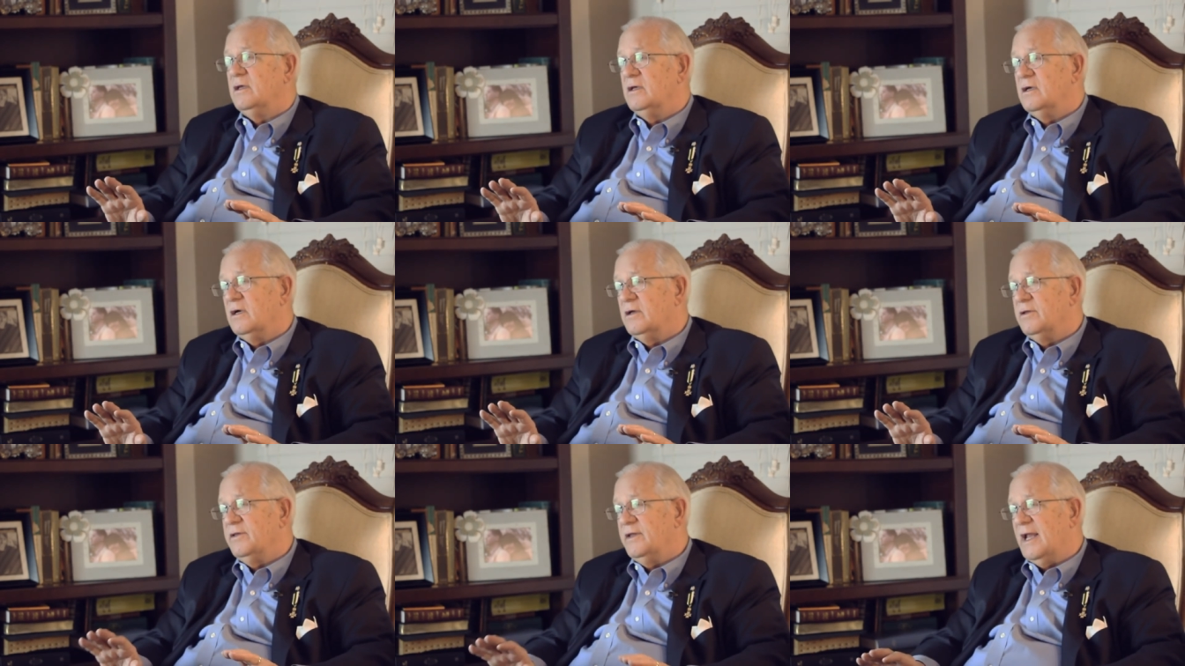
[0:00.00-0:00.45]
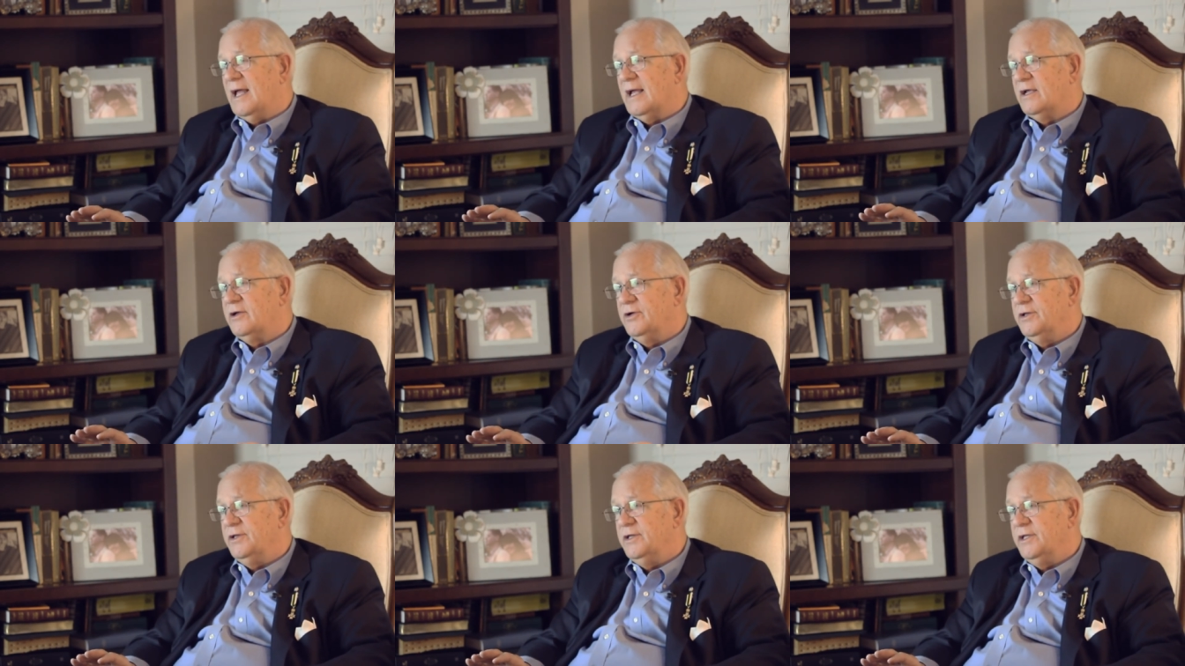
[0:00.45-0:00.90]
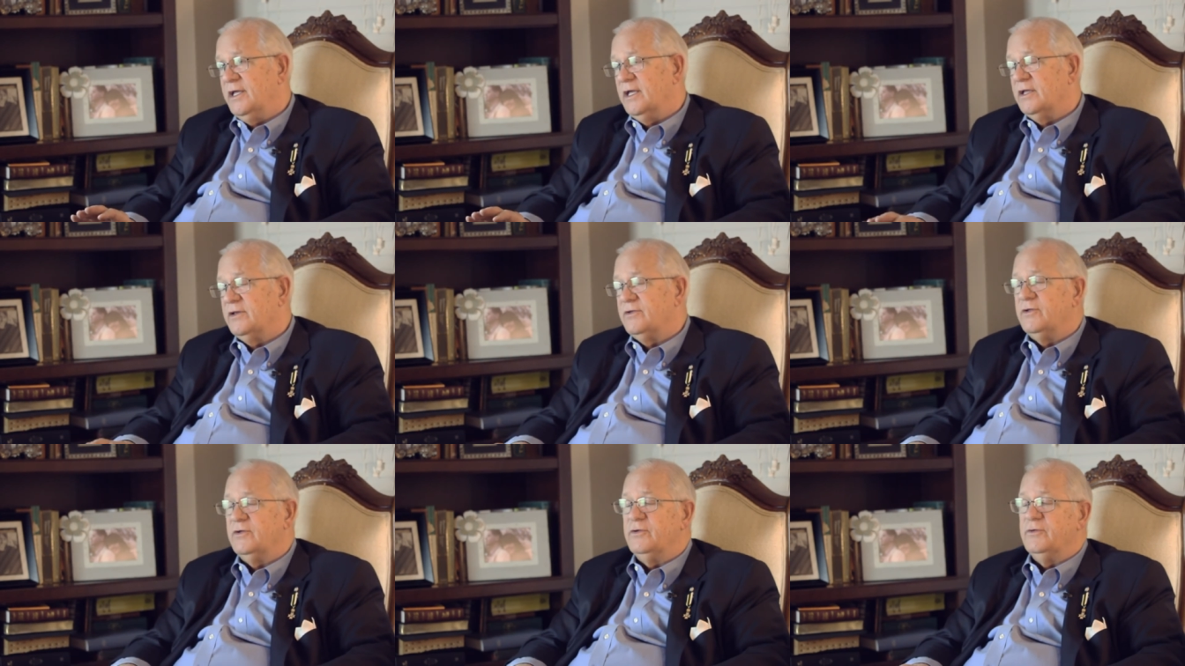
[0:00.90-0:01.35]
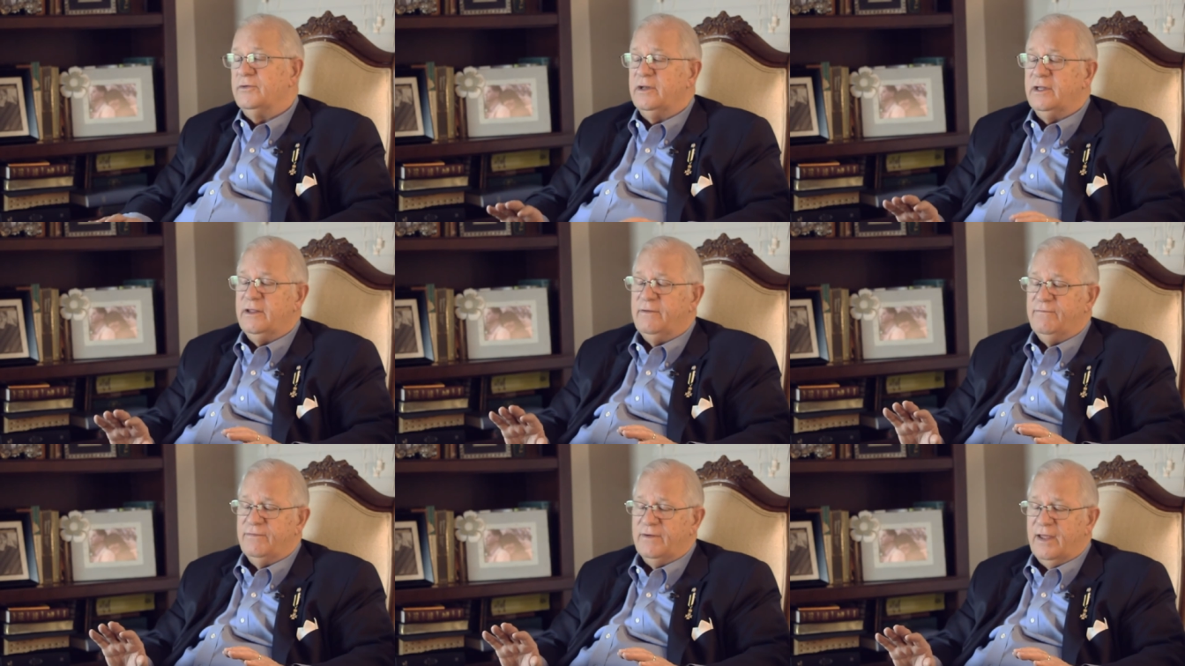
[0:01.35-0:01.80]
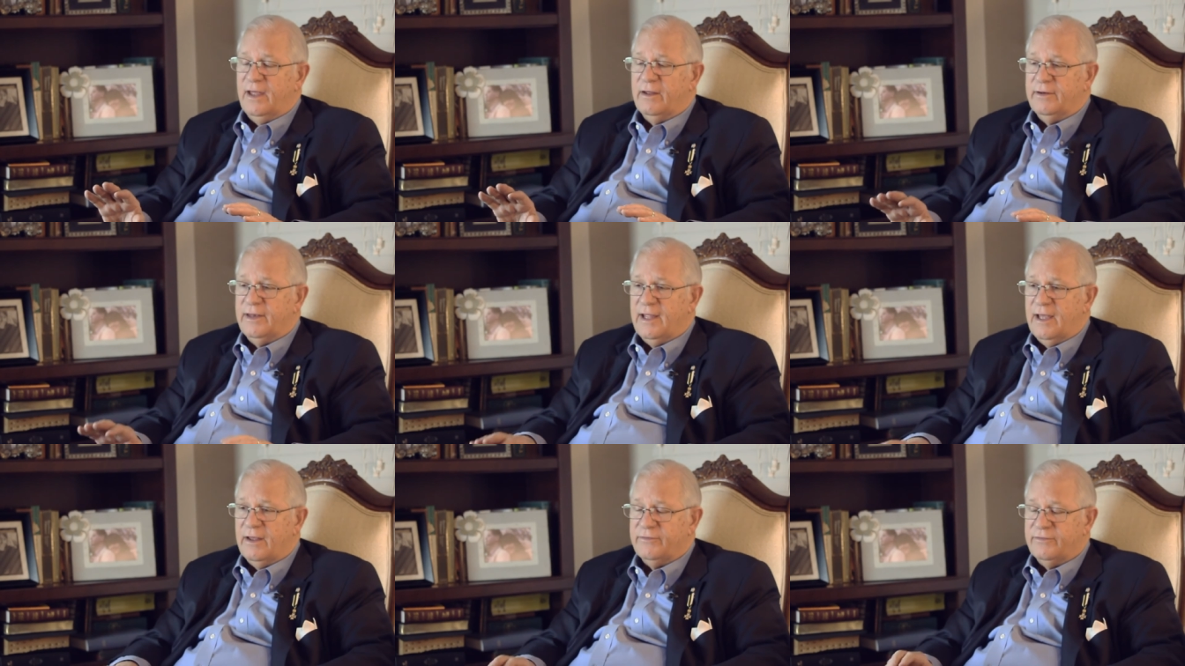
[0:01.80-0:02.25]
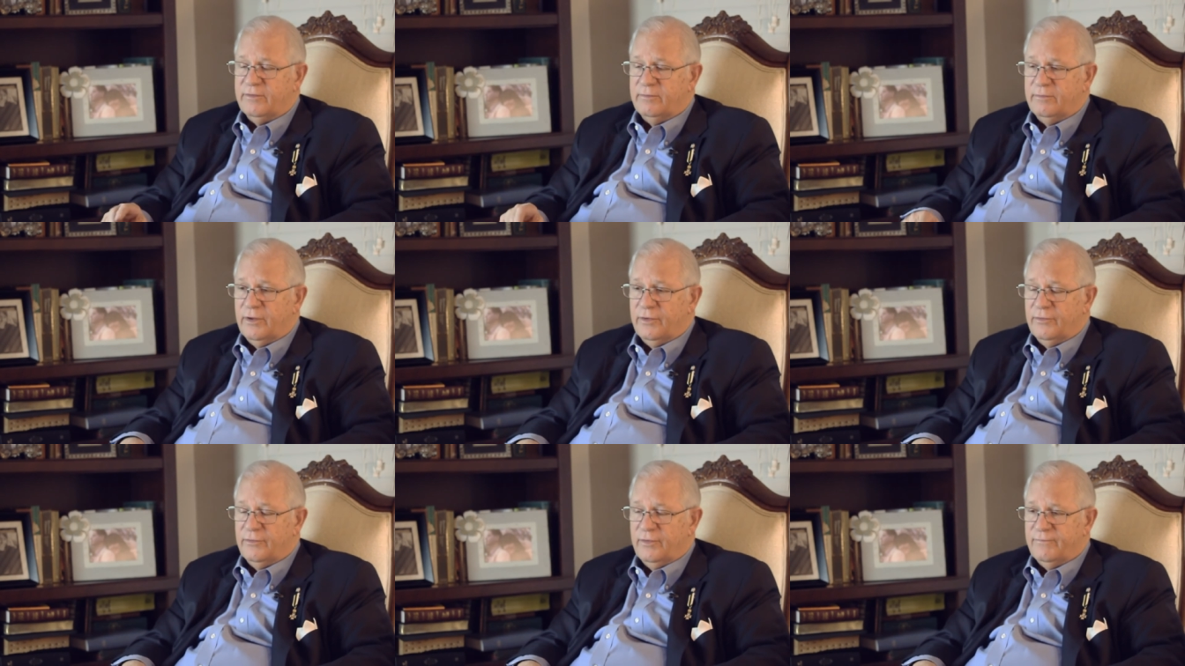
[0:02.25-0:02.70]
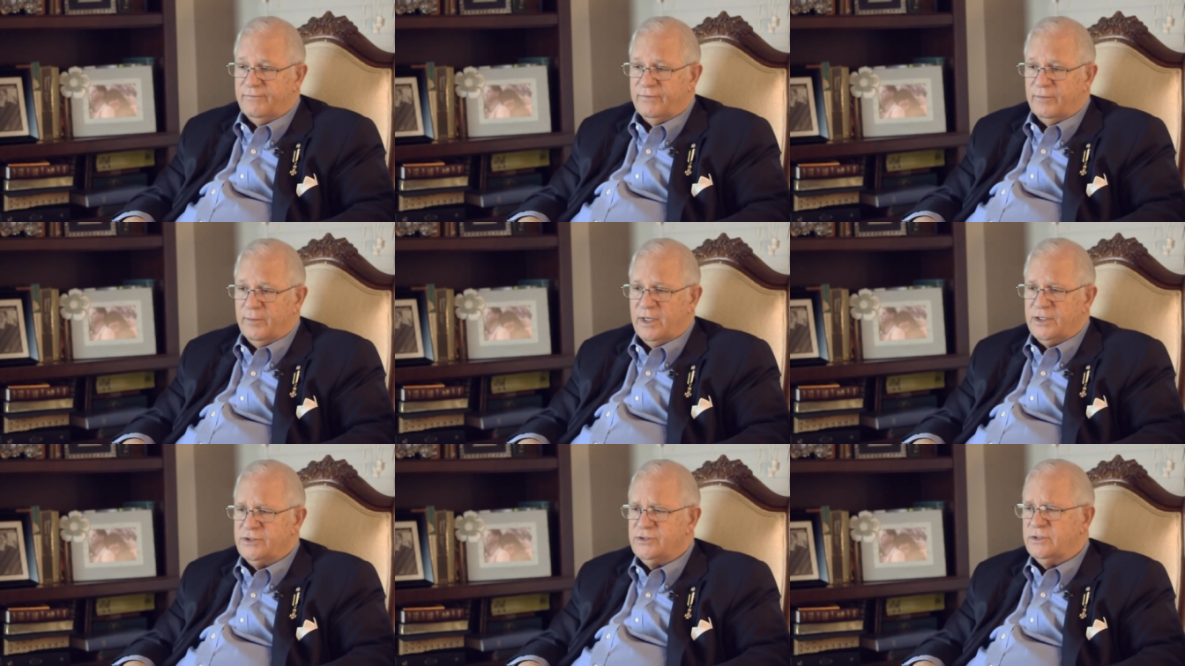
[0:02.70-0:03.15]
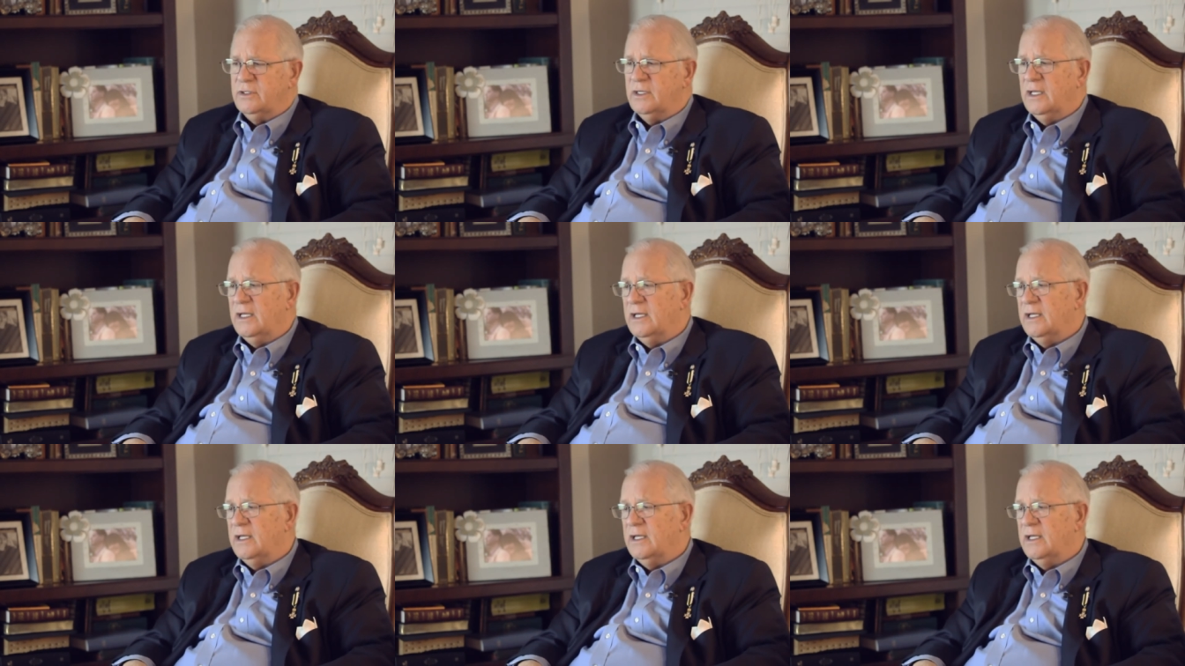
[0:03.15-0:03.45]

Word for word: that I couldn't get to, and he found out some other information,